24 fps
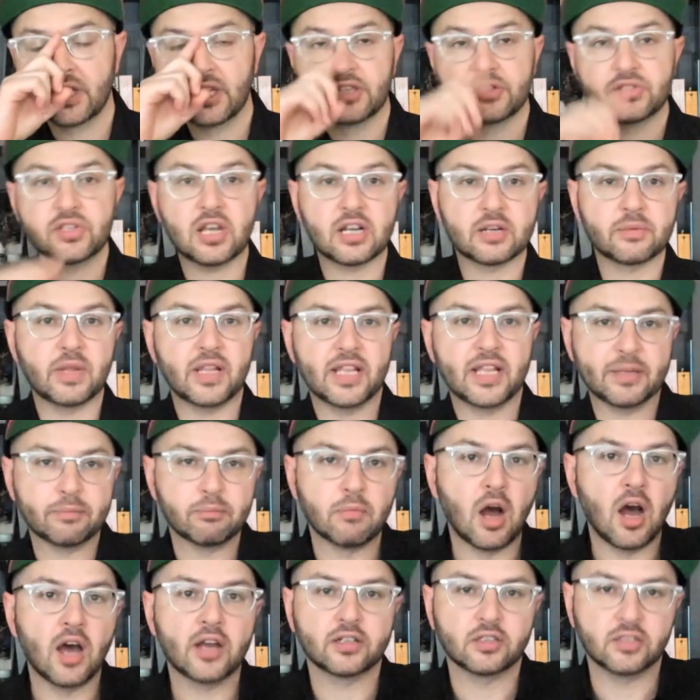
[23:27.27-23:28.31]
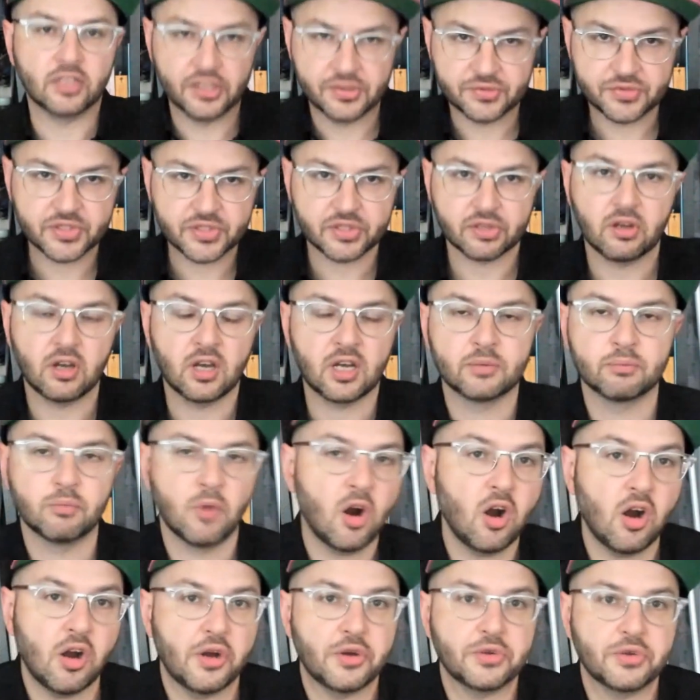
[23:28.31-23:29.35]
He's talking about like monoliths on
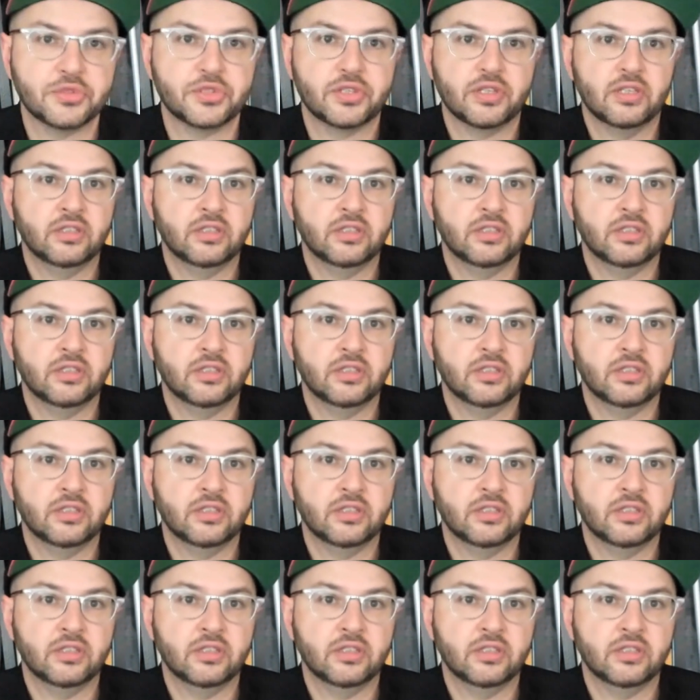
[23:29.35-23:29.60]
Mars.